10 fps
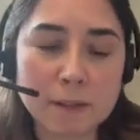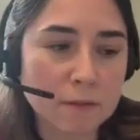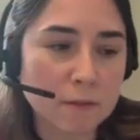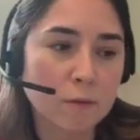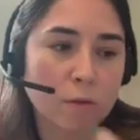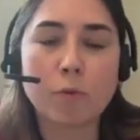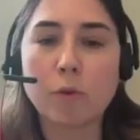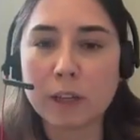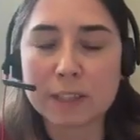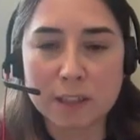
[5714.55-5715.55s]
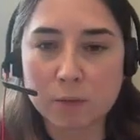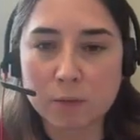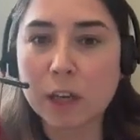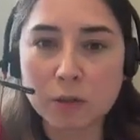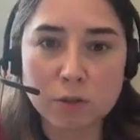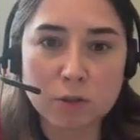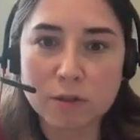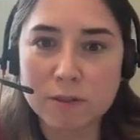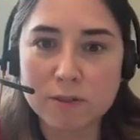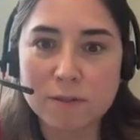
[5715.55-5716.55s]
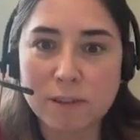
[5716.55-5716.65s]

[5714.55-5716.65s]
is the our role as educators.